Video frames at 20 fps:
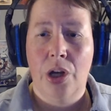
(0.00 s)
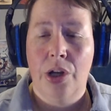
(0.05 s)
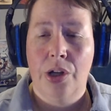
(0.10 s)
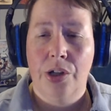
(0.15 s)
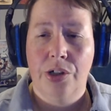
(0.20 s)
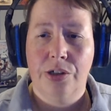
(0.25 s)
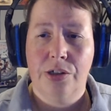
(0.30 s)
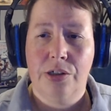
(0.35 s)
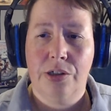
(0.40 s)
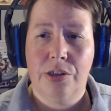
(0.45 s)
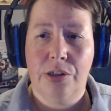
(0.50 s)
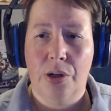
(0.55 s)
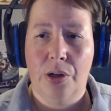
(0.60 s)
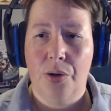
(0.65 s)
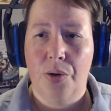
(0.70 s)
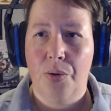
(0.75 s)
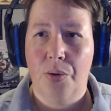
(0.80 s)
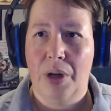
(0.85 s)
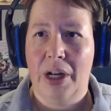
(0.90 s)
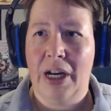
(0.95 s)

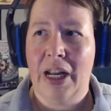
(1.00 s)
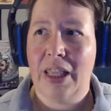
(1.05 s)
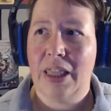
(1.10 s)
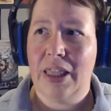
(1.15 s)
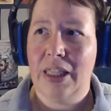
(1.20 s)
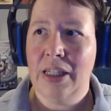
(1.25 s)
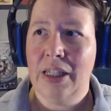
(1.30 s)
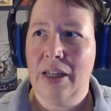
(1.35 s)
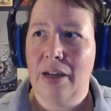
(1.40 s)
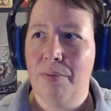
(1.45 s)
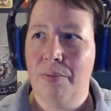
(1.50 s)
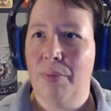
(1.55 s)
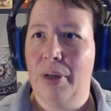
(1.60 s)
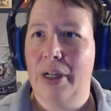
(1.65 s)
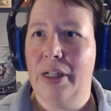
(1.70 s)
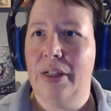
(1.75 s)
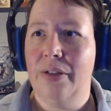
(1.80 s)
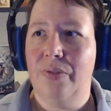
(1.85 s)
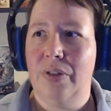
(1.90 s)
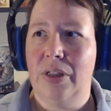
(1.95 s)
So, and I think I
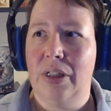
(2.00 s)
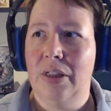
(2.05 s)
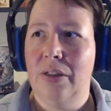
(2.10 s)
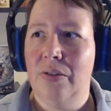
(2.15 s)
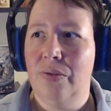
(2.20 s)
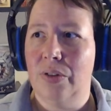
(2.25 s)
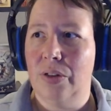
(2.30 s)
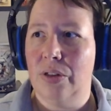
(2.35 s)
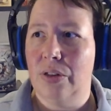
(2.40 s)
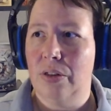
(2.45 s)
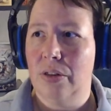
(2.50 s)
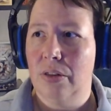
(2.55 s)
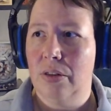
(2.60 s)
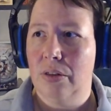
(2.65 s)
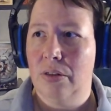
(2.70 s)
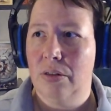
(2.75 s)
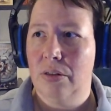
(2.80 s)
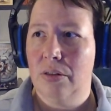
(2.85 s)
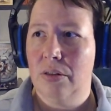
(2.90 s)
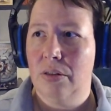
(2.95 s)
might have
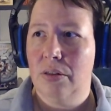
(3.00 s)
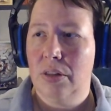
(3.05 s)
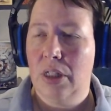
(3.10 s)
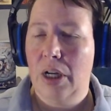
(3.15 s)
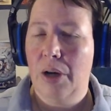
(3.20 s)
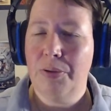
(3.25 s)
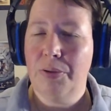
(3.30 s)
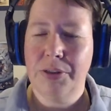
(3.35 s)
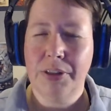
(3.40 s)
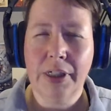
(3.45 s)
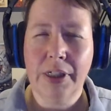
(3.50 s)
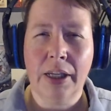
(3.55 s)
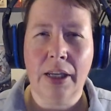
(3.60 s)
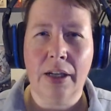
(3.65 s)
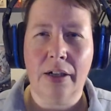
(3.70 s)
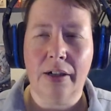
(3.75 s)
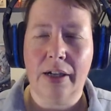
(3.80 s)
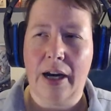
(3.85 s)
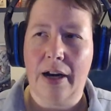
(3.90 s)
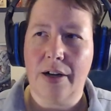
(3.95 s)
I was looking at
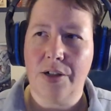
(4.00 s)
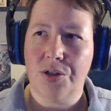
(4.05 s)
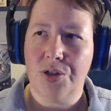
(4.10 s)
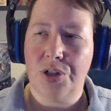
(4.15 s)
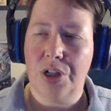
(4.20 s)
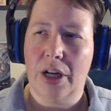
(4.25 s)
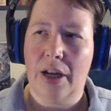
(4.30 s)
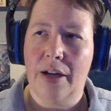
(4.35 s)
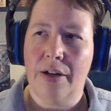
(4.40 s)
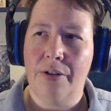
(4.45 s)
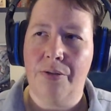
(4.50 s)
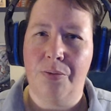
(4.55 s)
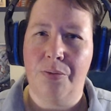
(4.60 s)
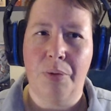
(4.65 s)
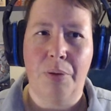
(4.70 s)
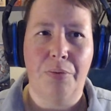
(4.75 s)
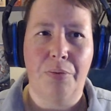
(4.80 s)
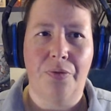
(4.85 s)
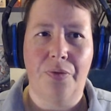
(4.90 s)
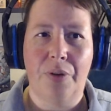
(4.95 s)
her character sheet. I don't
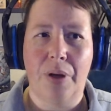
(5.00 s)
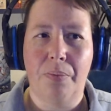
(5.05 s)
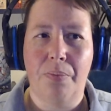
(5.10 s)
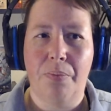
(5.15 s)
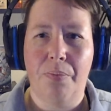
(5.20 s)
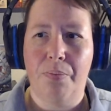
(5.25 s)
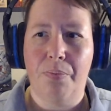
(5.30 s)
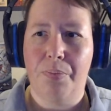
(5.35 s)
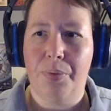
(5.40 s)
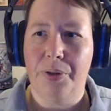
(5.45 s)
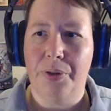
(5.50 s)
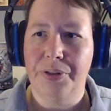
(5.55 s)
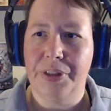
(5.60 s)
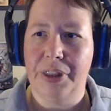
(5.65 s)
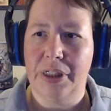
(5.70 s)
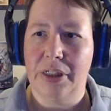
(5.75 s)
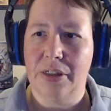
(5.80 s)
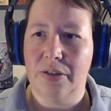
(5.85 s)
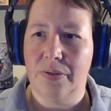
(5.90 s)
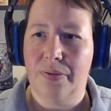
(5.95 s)
remember if I pulled it
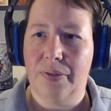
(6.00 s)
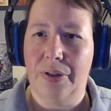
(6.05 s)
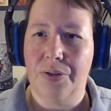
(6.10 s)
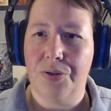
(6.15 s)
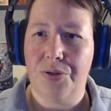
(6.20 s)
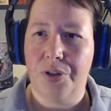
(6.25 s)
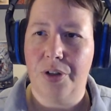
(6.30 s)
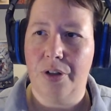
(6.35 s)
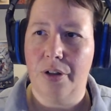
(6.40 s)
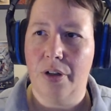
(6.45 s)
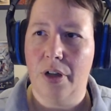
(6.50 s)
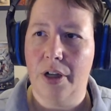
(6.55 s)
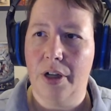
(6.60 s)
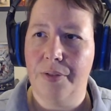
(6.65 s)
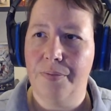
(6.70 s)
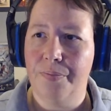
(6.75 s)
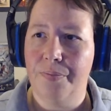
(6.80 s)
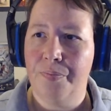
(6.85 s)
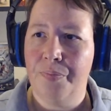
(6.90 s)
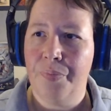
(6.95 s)
into Foundry or not,
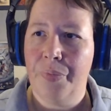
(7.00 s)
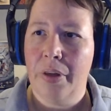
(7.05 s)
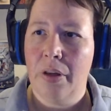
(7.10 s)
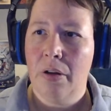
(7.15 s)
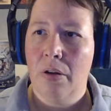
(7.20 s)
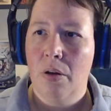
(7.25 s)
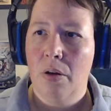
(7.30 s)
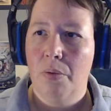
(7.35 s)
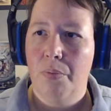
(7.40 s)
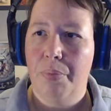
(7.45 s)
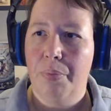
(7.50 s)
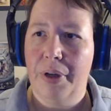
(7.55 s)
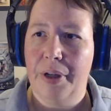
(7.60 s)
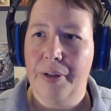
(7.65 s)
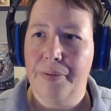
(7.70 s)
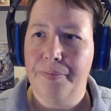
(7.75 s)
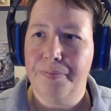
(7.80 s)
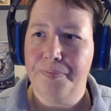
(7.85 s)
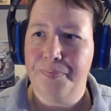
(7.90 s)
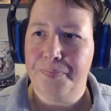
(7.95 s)
but
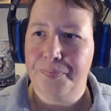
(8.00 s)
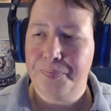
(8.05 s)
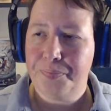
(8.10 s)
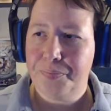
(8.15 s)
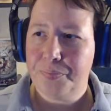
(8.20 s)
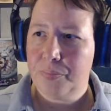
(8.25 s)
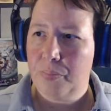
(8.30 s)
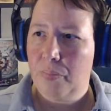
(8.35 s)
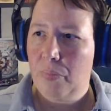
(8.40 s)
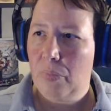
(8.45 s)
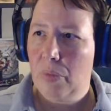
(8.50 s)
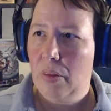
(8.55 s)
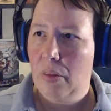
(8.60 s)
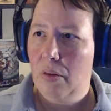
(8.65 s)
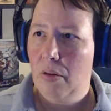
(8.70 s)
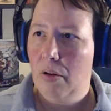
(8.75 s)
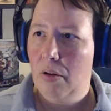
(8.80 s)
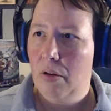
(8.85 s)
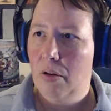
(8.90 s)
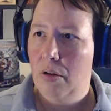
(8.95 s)

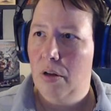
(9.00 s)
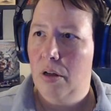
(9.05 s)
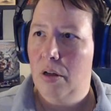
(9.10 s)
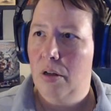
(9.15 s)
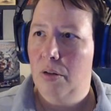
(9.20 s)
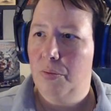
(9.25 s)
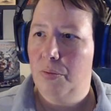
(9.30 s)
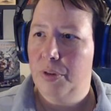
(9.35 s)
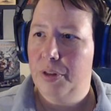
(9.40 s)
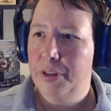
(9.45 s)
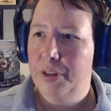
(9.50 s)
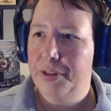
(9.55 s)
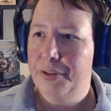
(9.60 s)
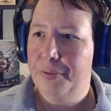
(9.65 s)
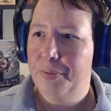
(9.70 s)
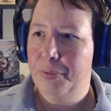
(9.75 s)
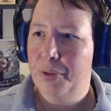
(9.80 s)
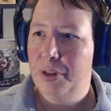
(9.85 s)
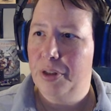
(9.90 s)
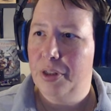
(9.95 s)

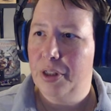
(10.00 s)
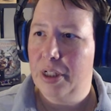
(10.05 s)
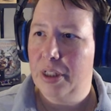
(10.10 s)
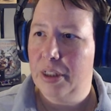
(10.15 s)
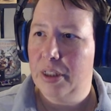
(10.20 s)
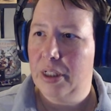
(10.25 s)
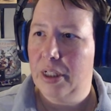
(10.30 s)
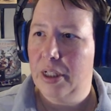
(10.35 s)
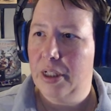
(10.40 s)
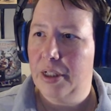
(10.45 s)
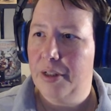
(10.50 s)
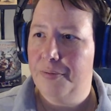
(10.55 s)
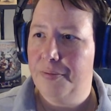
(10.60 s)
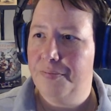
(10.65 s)
we'll look at that.